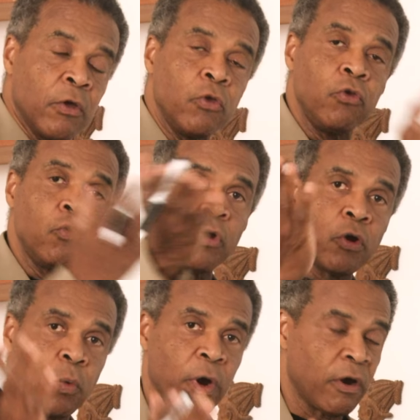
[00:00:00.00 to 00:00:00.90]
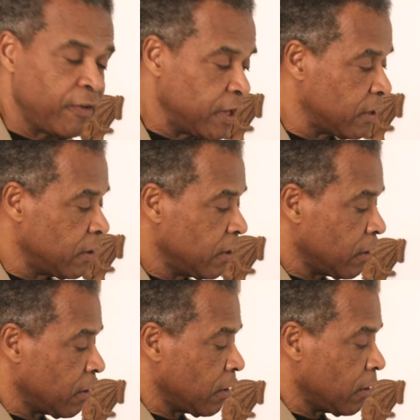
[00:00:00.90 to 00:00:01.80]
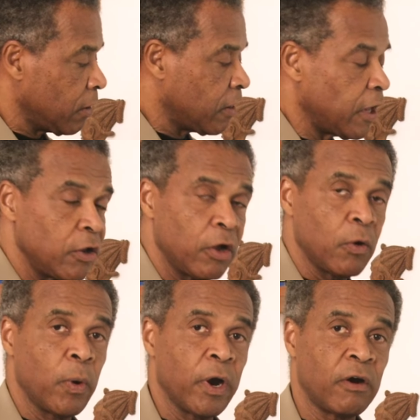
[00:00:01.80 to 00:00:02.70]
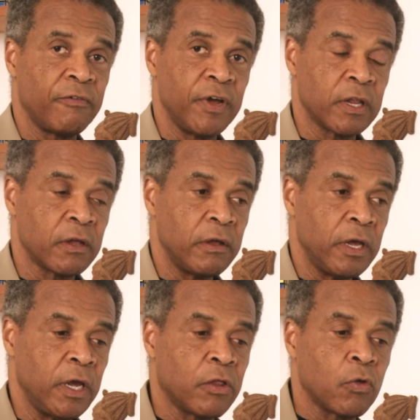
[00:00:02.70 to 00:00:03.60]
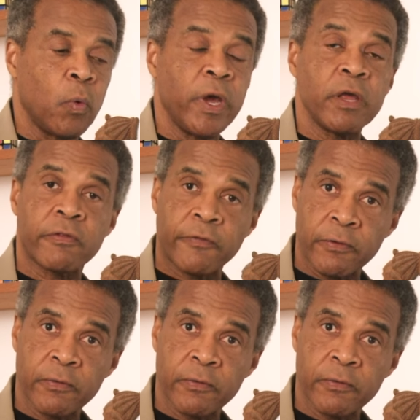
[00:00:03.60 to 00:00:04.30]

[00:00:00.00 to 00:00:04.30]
You're not aware of it. They're not aware of it. It's a waste.